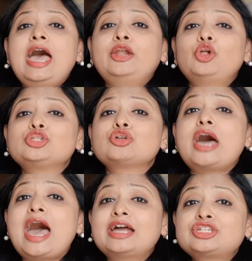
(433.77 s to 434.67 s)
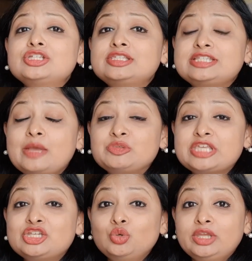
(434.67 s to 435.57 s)
and also action steps
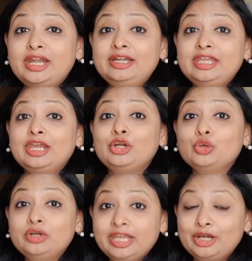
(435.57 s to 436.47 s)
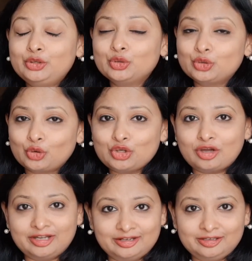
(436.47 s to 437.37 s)
that you can take today to grow your
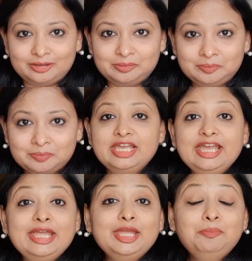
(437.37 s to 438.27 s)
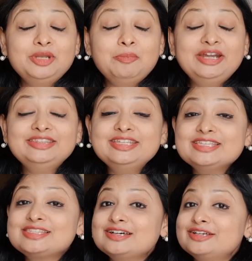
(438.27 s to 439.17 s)
career. Implement
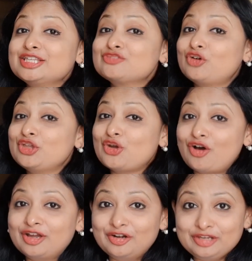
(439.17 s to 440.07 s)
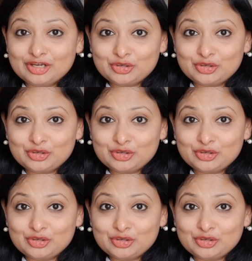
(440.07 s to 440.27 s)
these learnings for your career